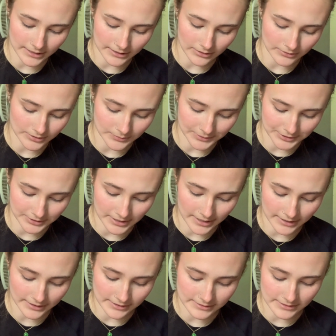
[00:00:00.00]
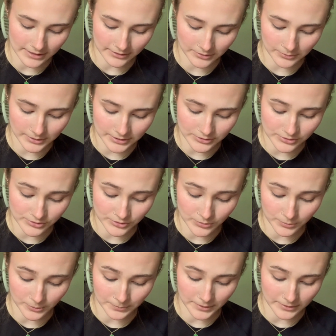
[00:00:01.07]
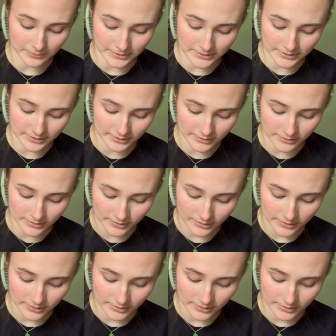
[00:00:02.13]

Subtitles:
and then I'll switch to that because the other one is super pigmented.